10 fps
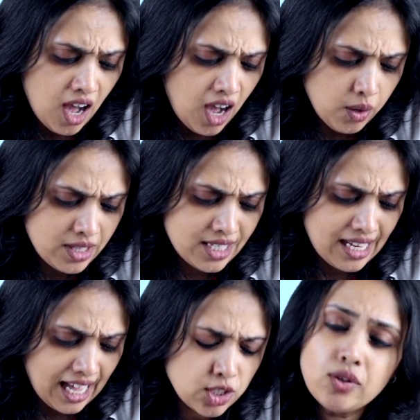How does it
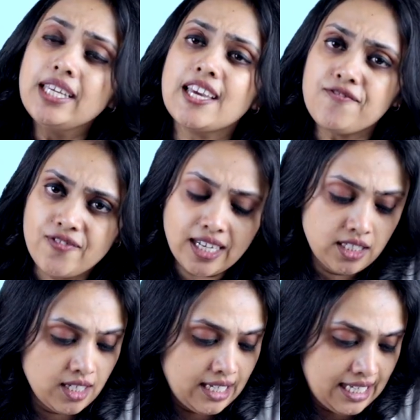actually
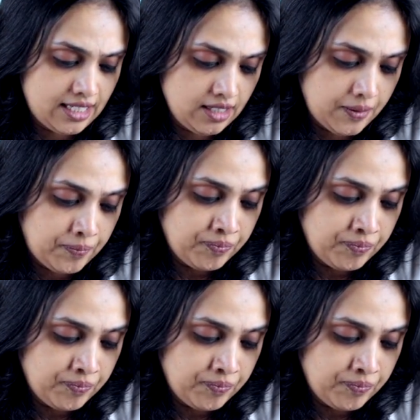affect our letter?